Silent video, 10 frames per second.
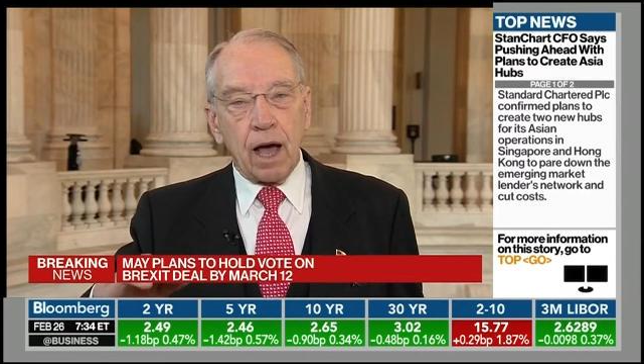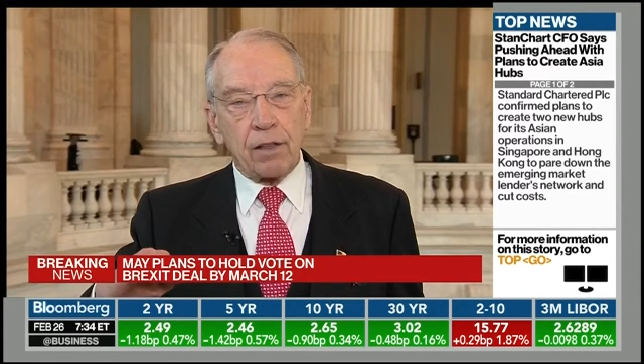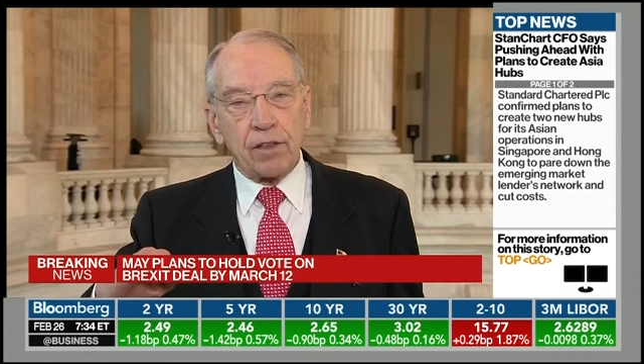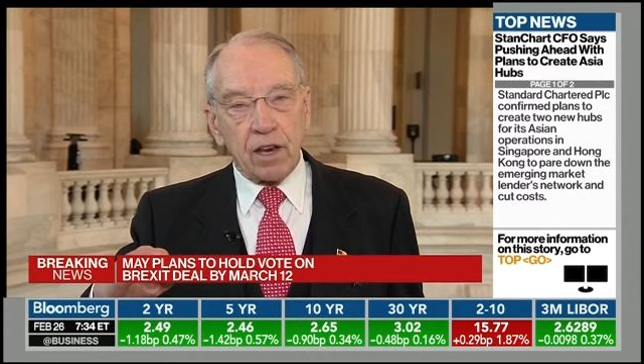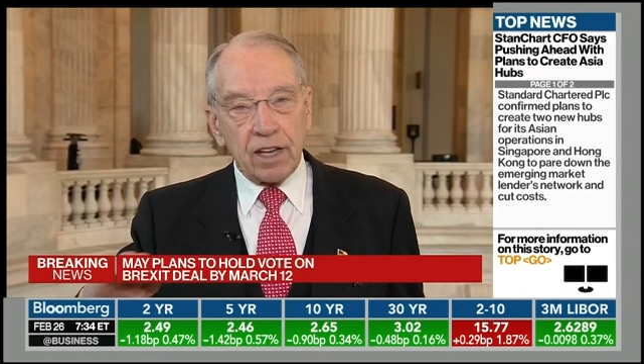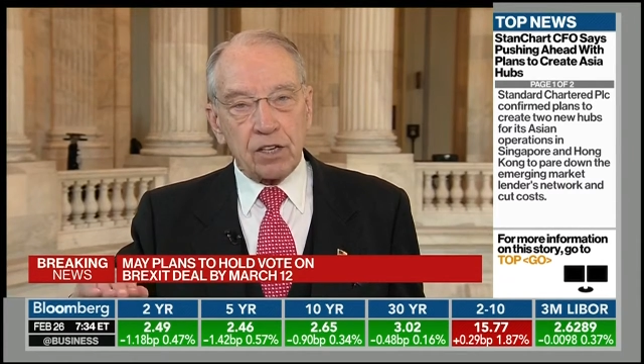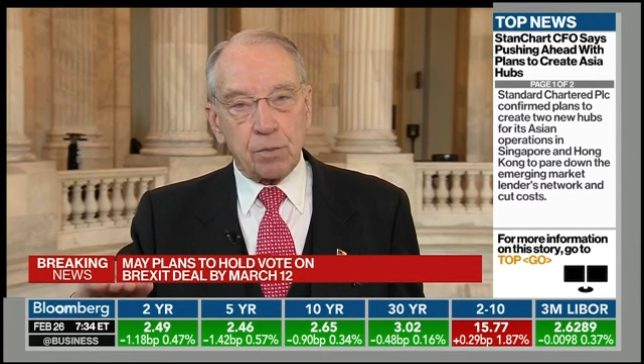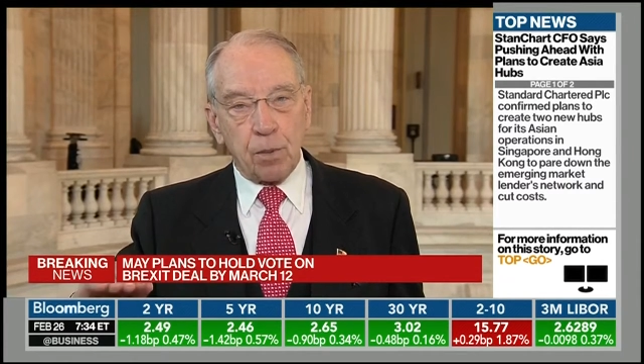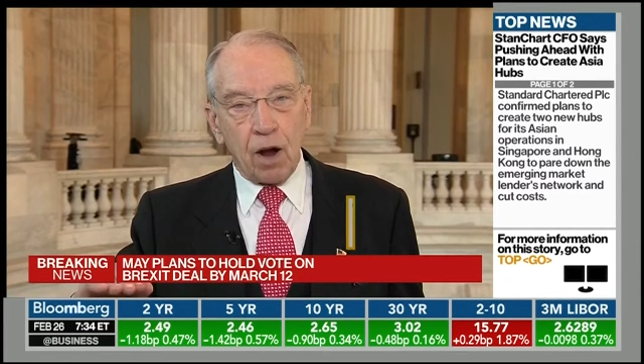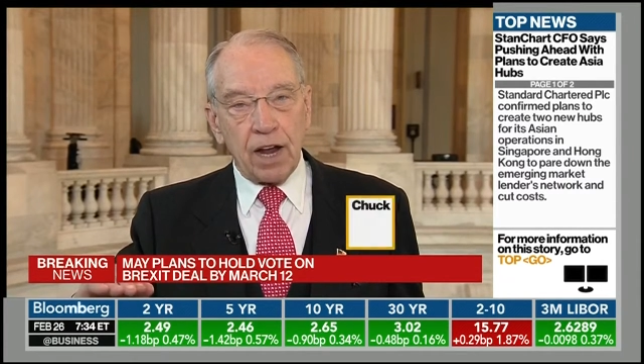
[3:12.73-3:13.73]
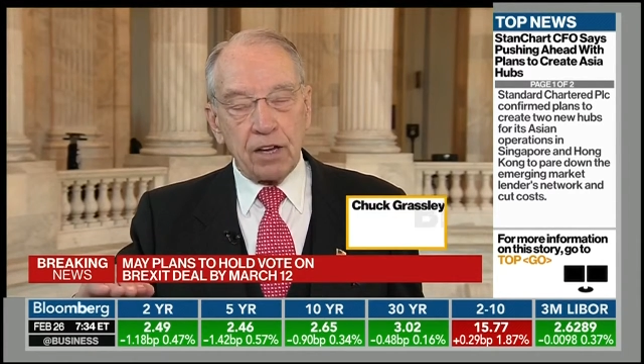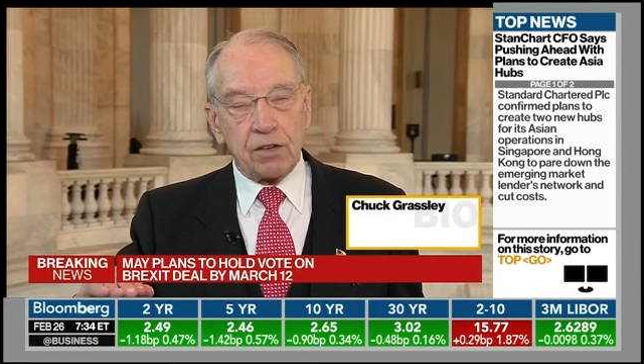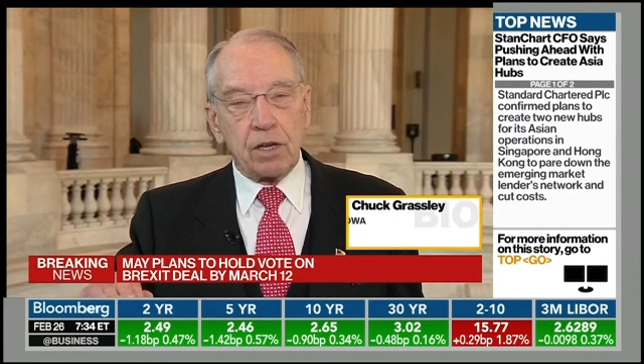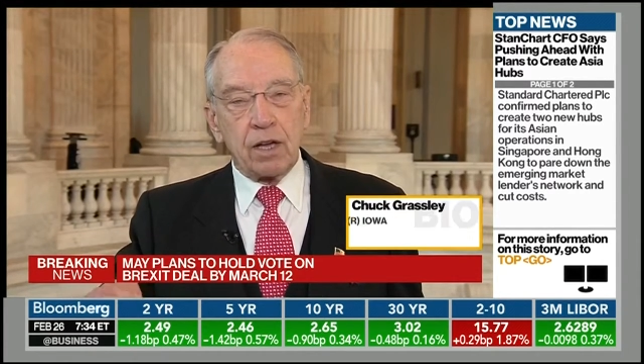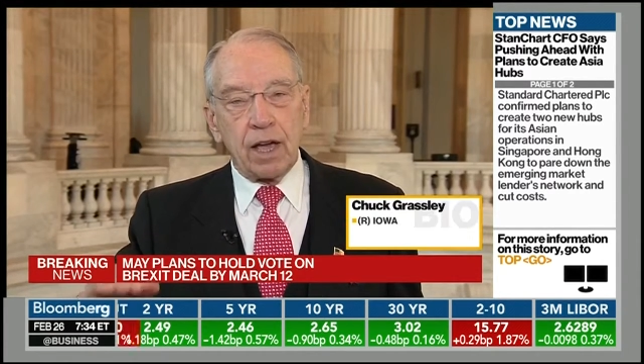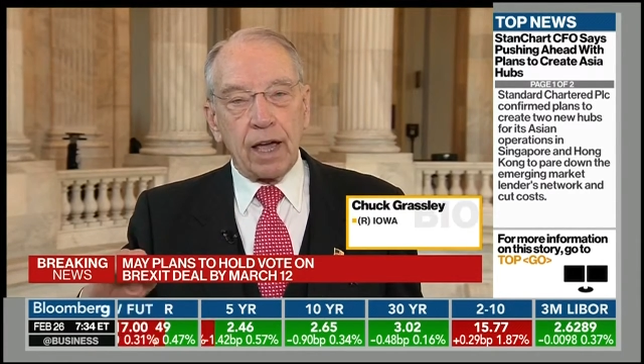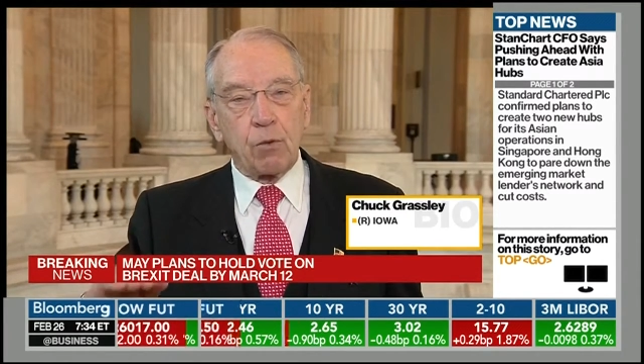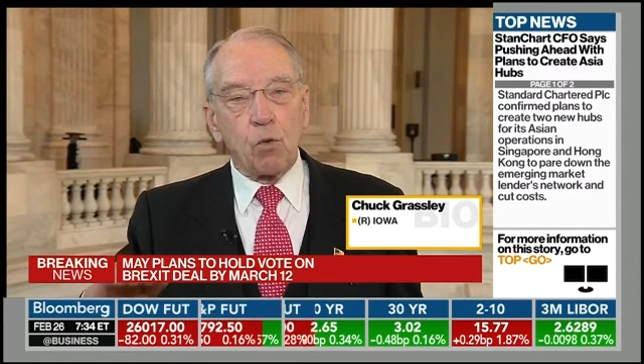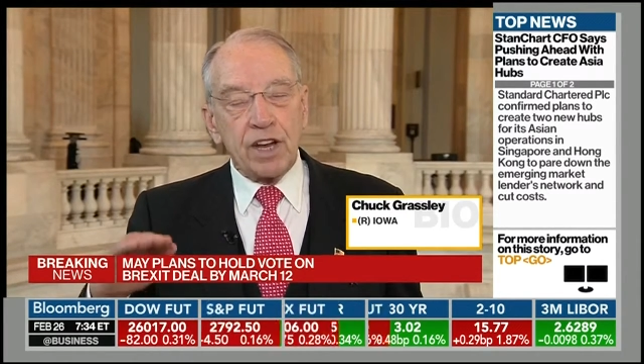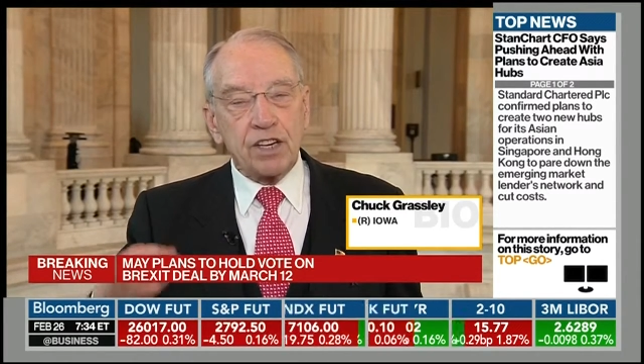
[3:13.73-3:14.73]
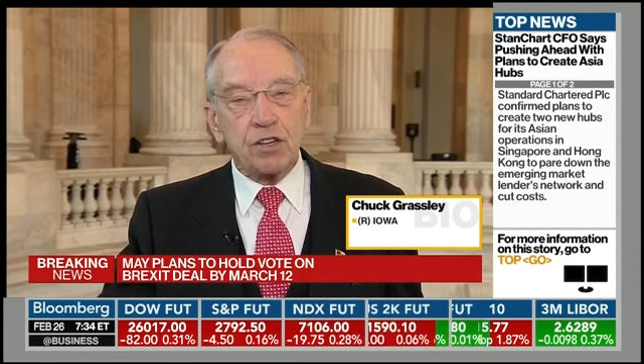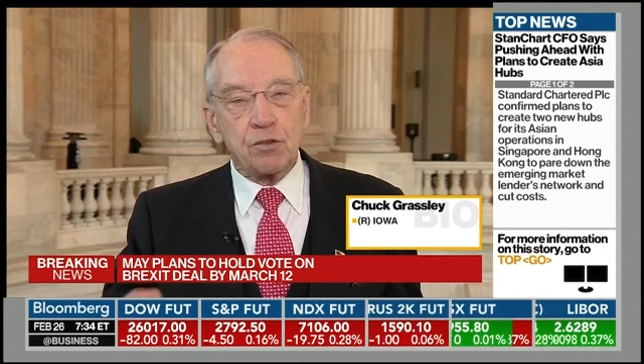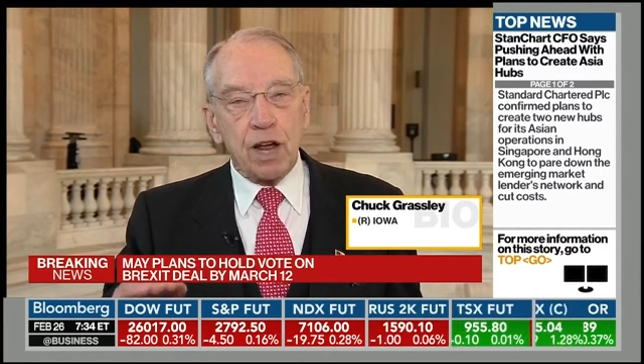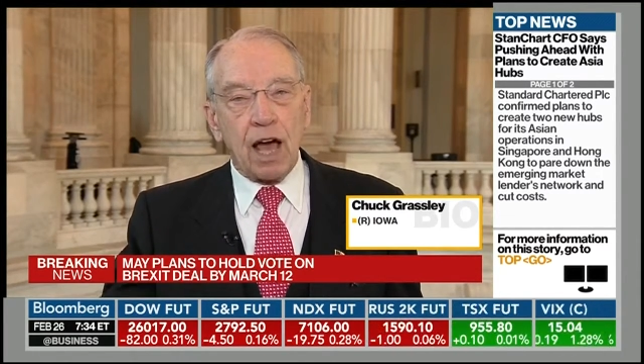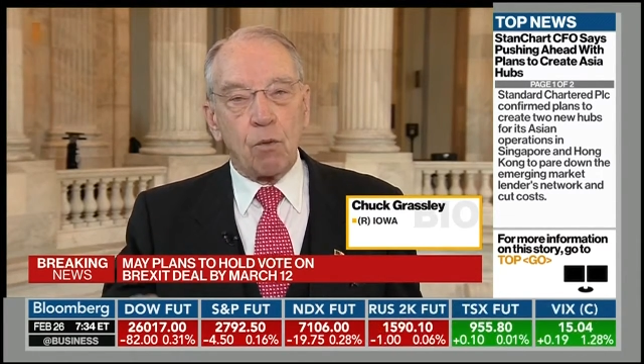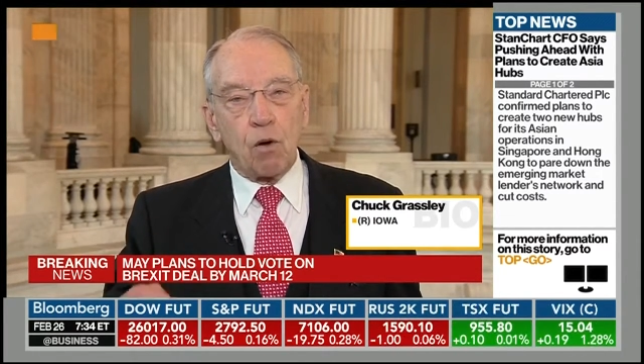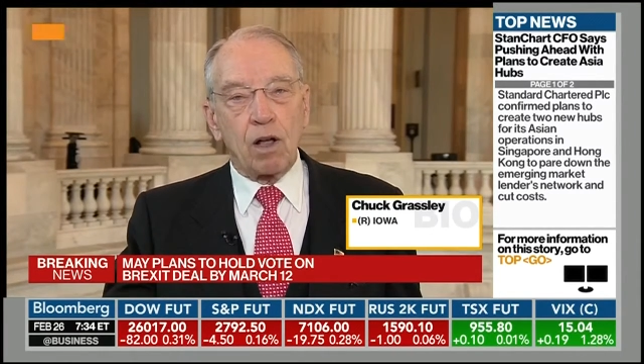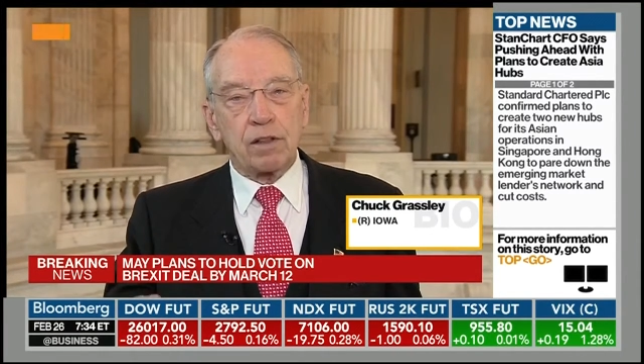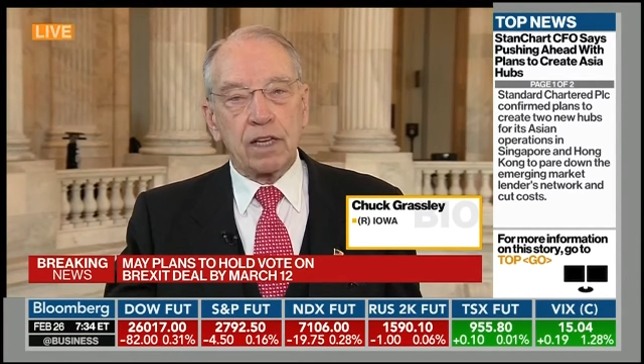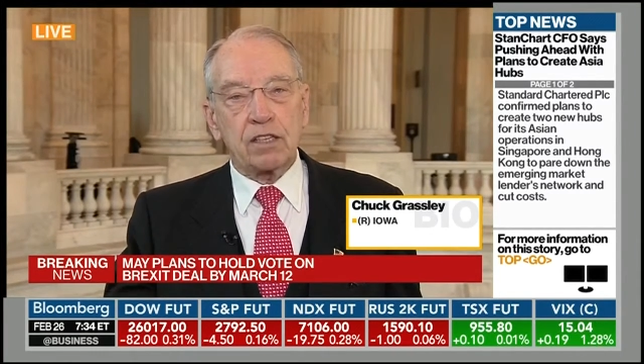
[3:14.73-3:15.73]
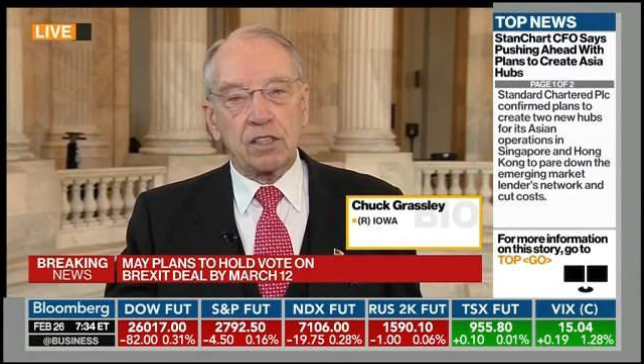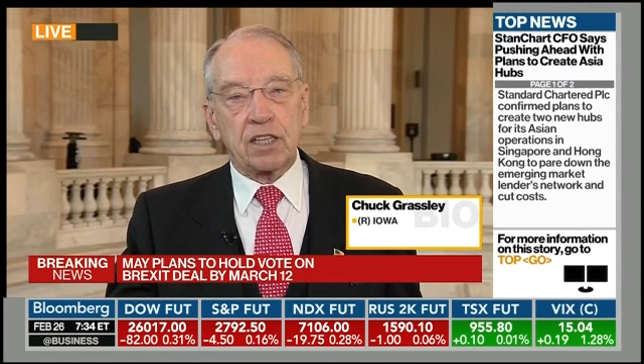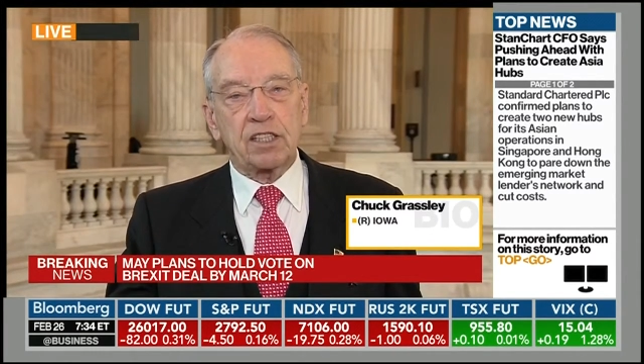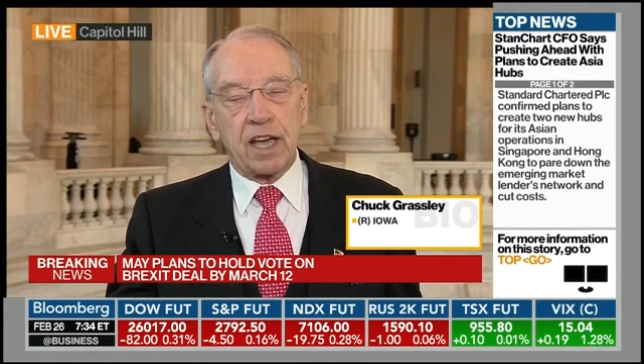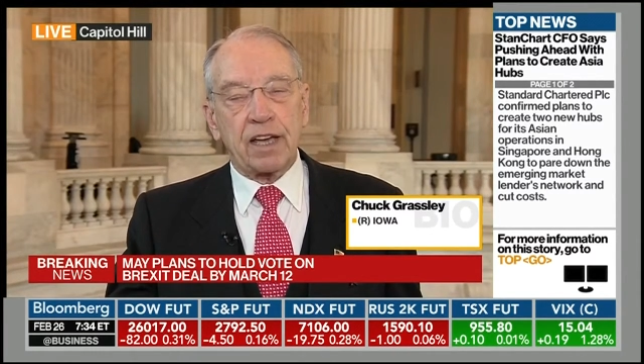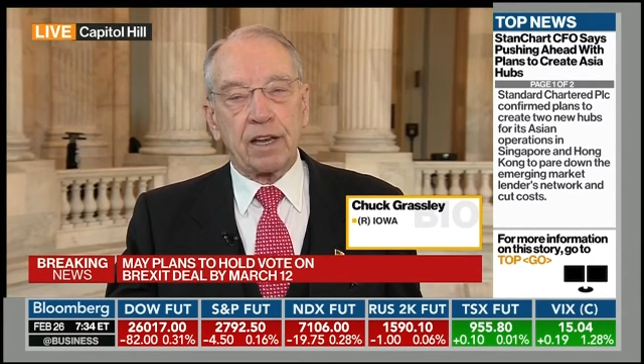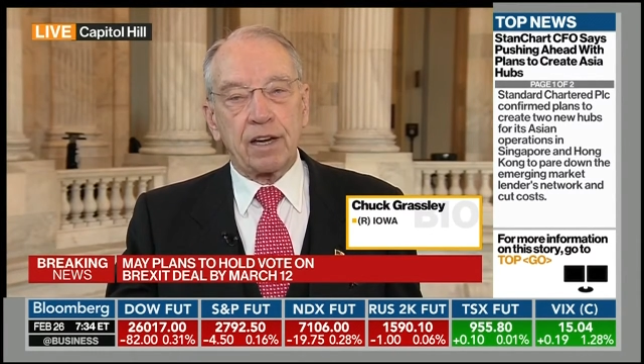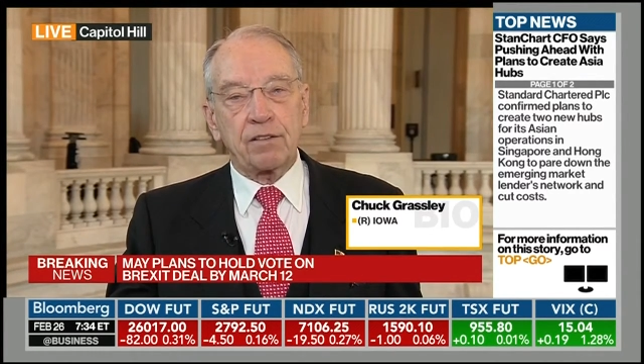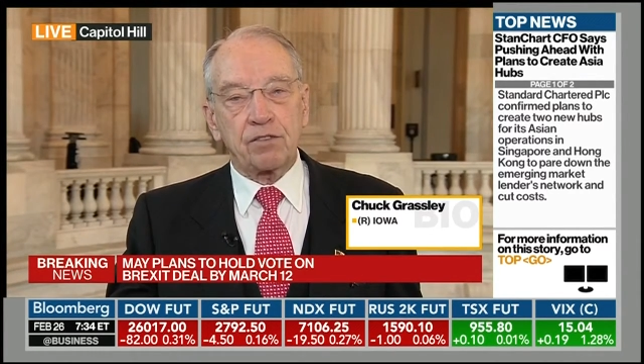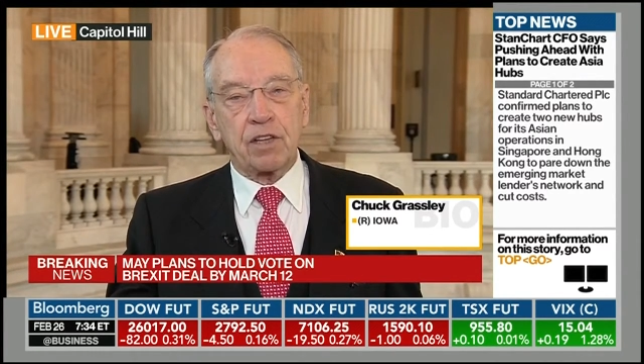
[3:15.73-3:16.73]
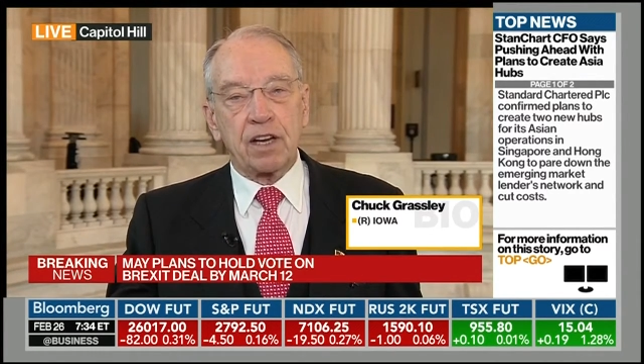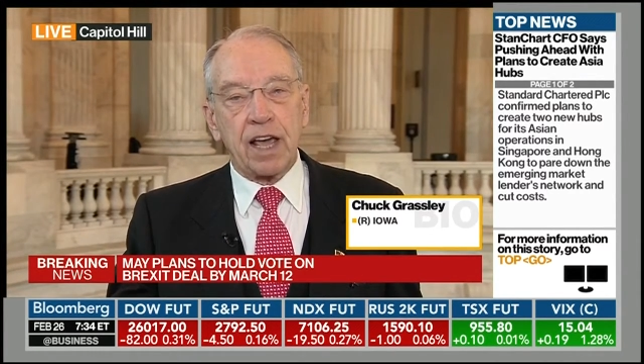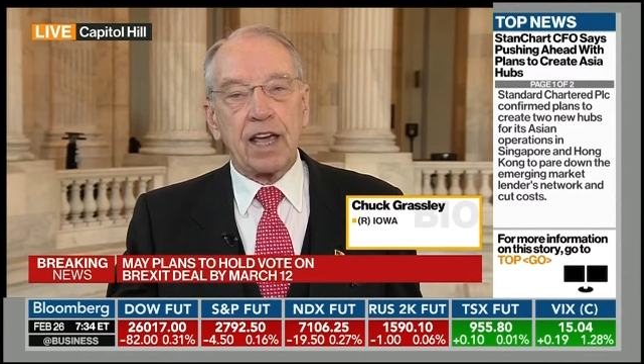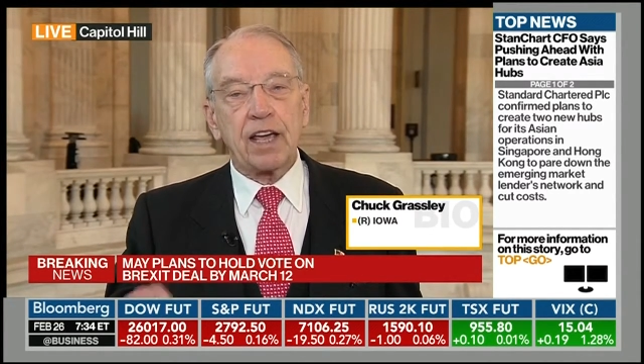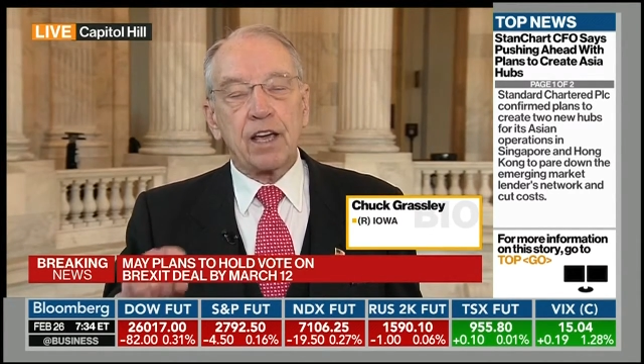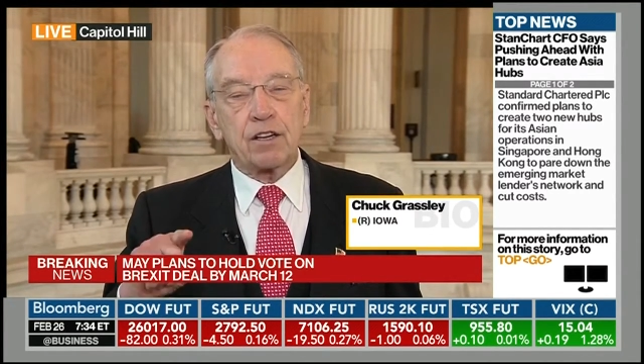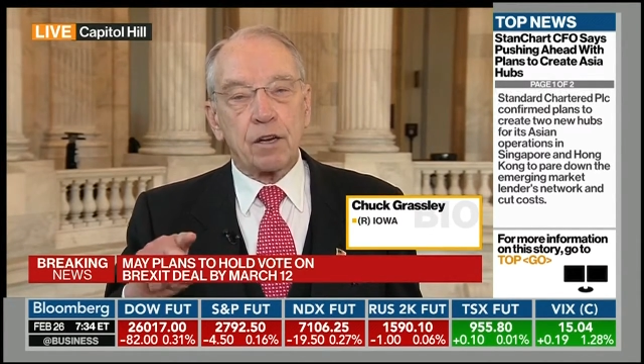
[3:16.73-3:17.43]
on the list price, and we do not want these executives today